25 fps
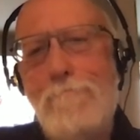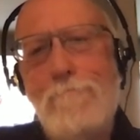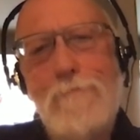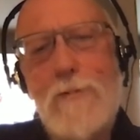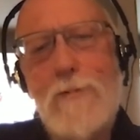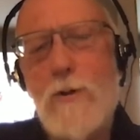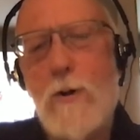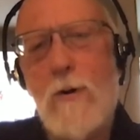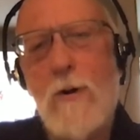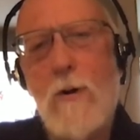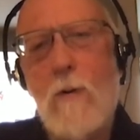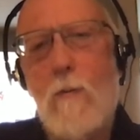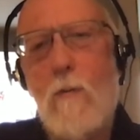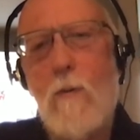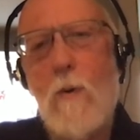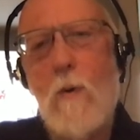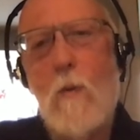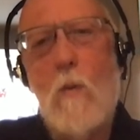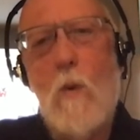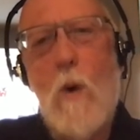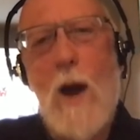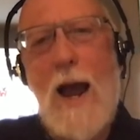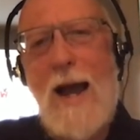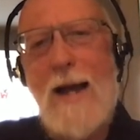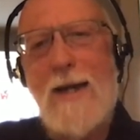sort of
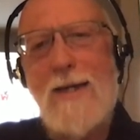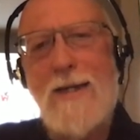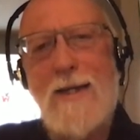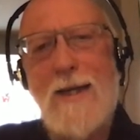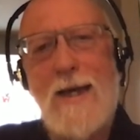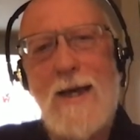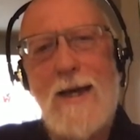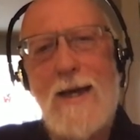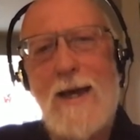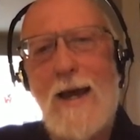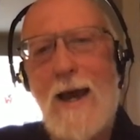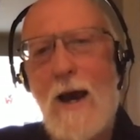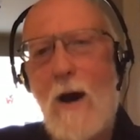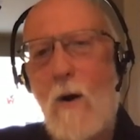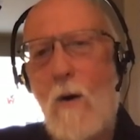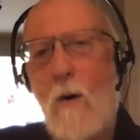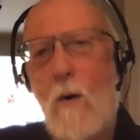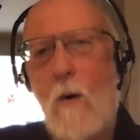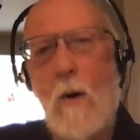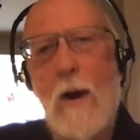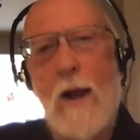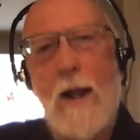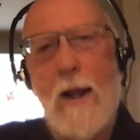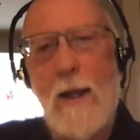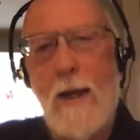waxy,
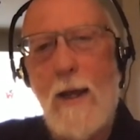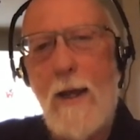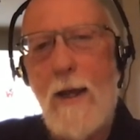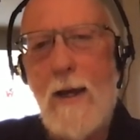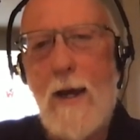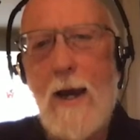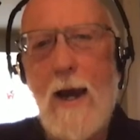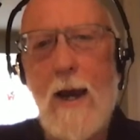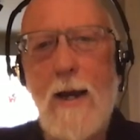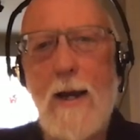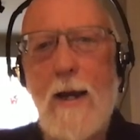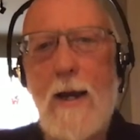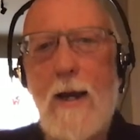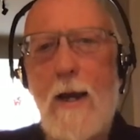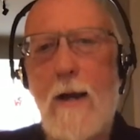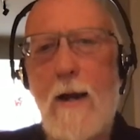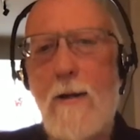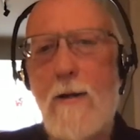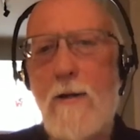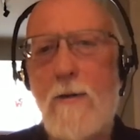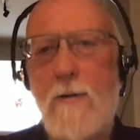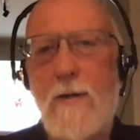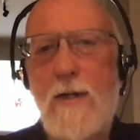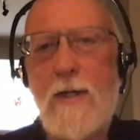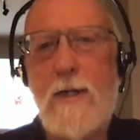oily kind of
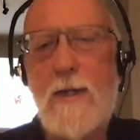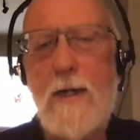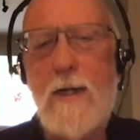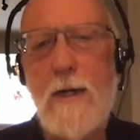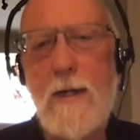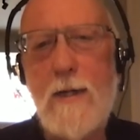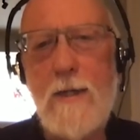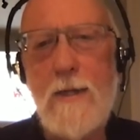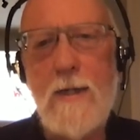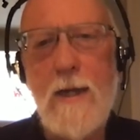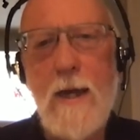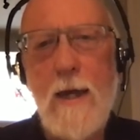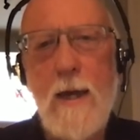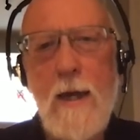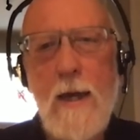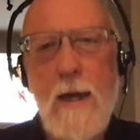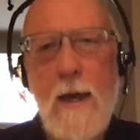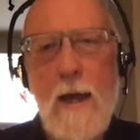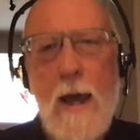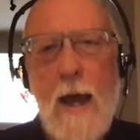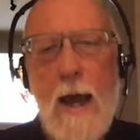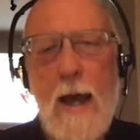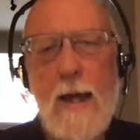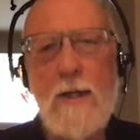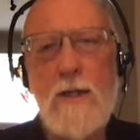characteristics.
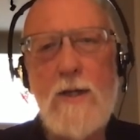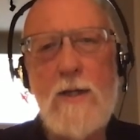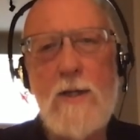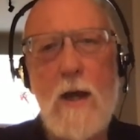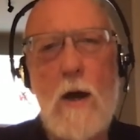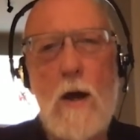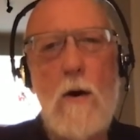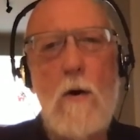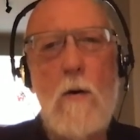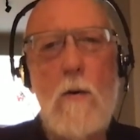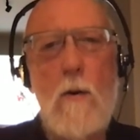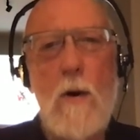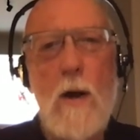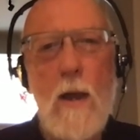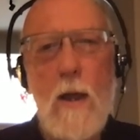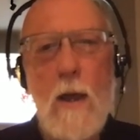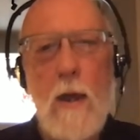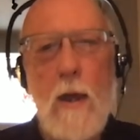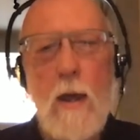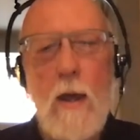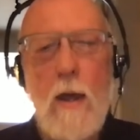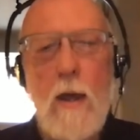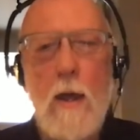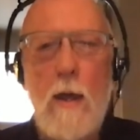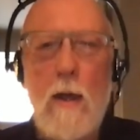And so
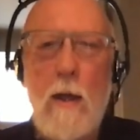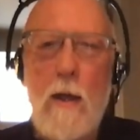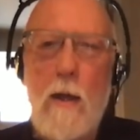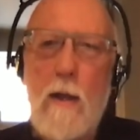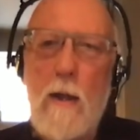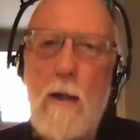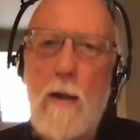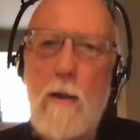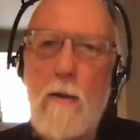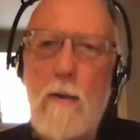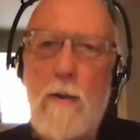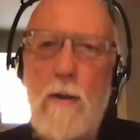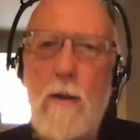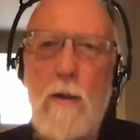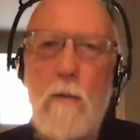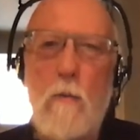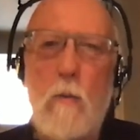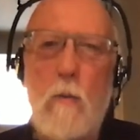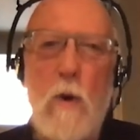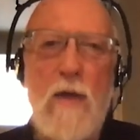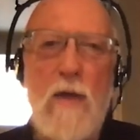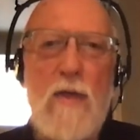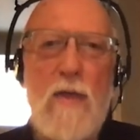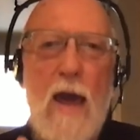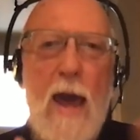
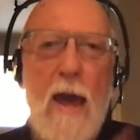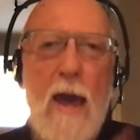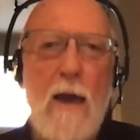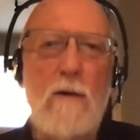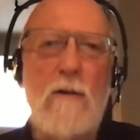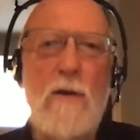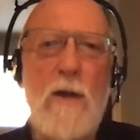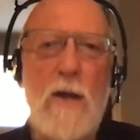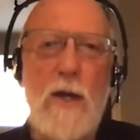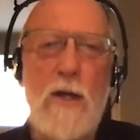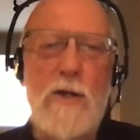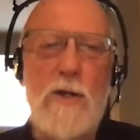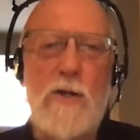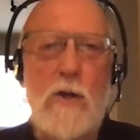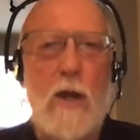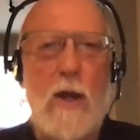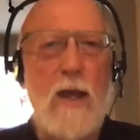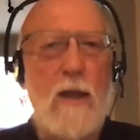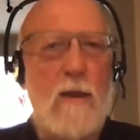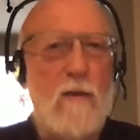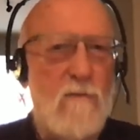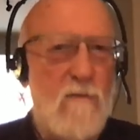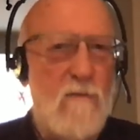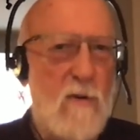with ale yeast, you get the